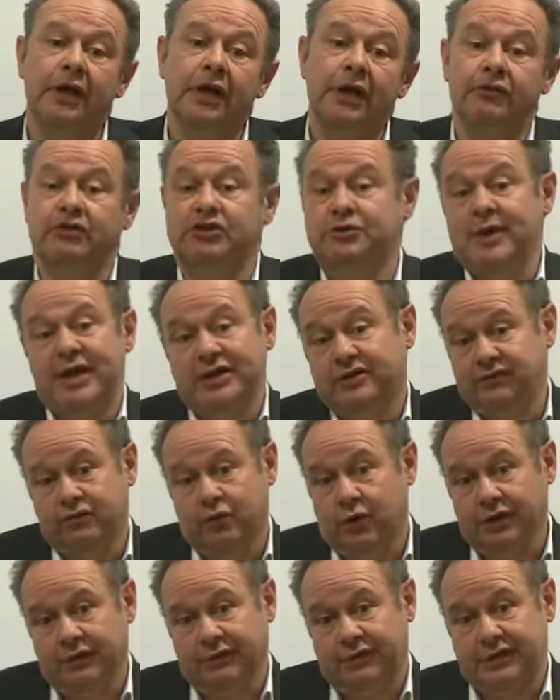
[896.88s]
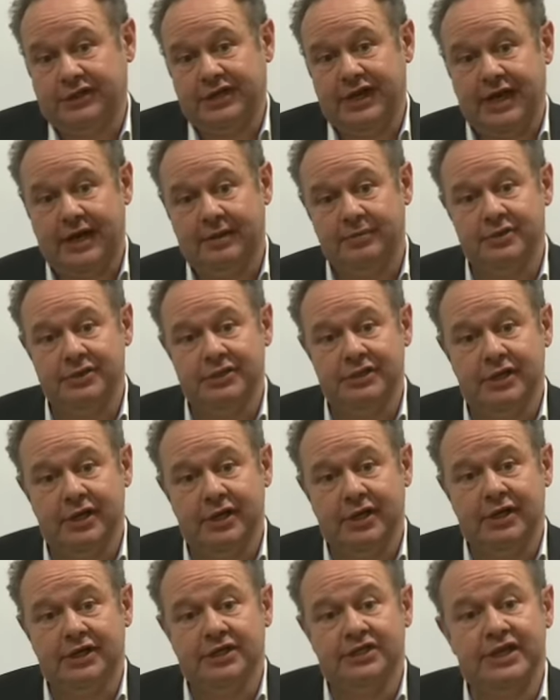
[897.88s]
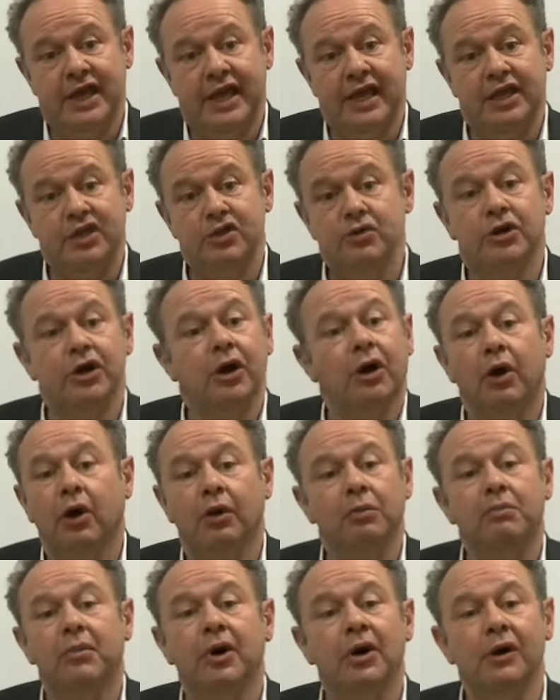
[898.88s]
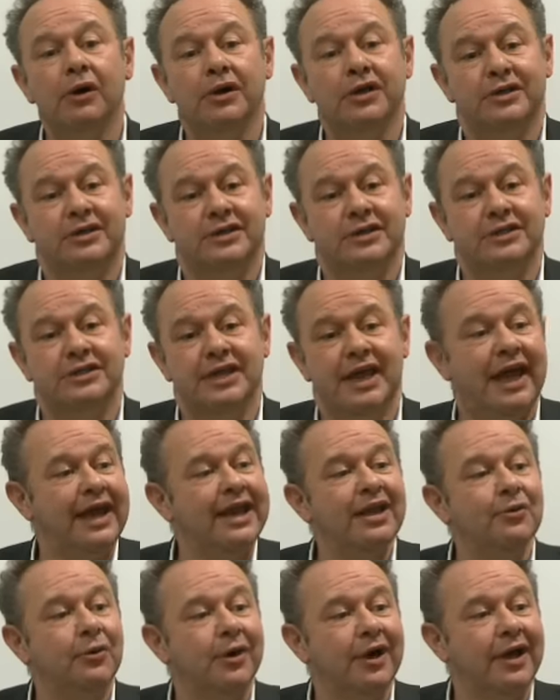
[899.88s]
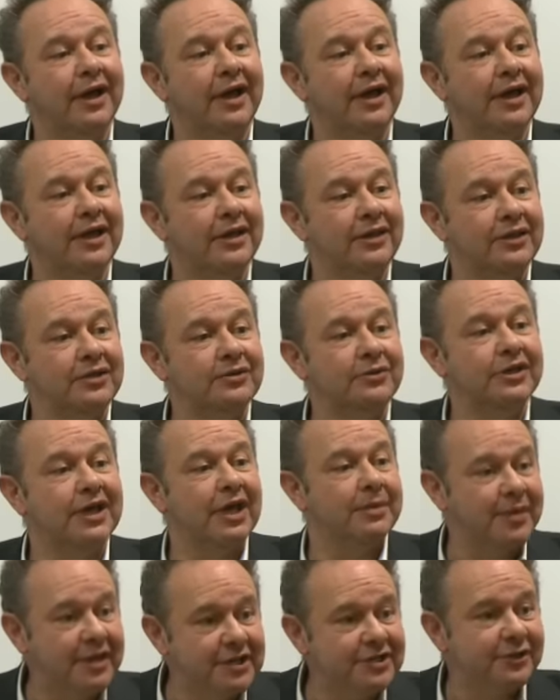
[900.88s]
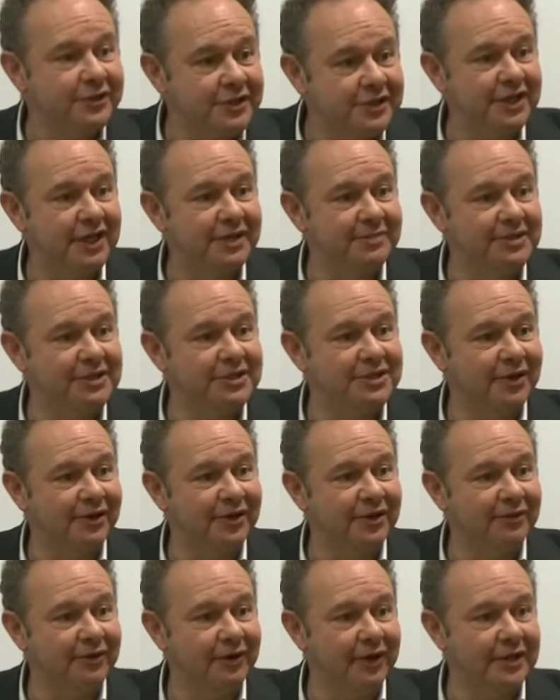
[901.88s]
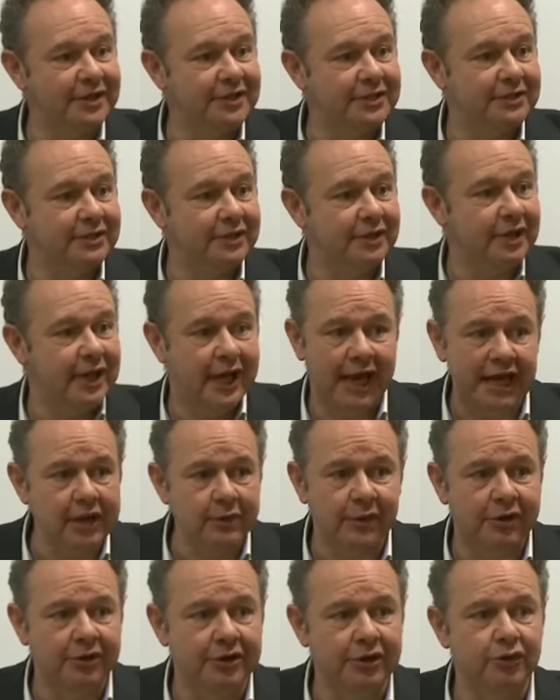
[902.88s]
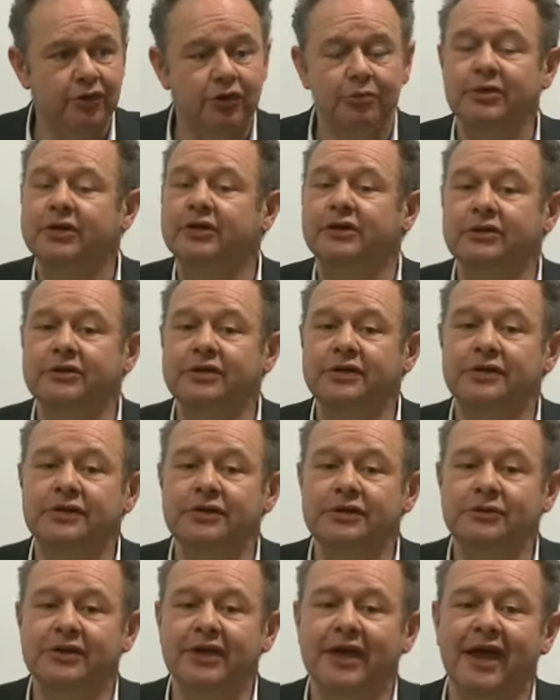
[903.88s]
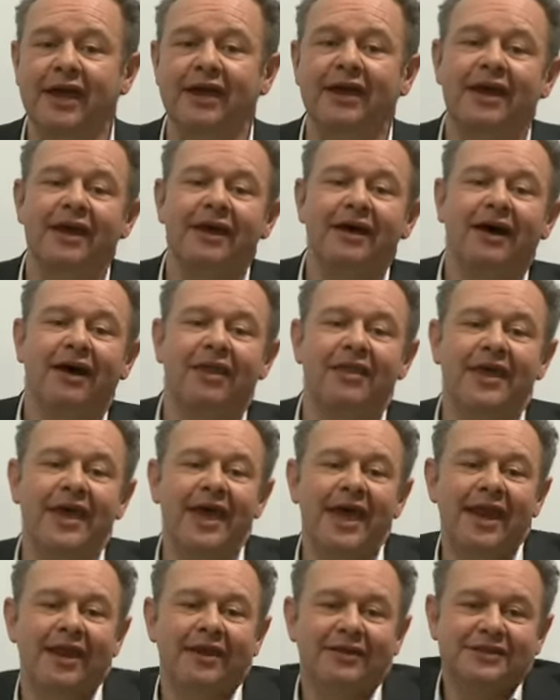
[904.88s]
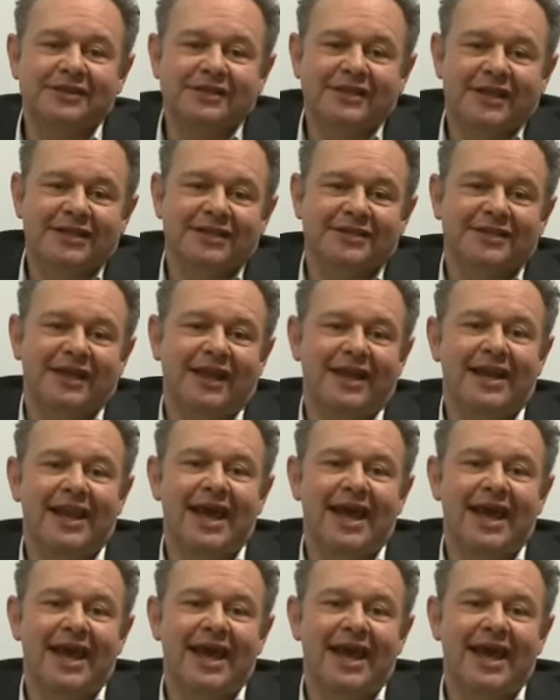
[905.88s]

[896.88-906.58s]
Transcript: in respect of one of the tabs, saying you can't market it anywhere in the UK, based on the same design right, anywhere in Europe, including the UK, and then sent a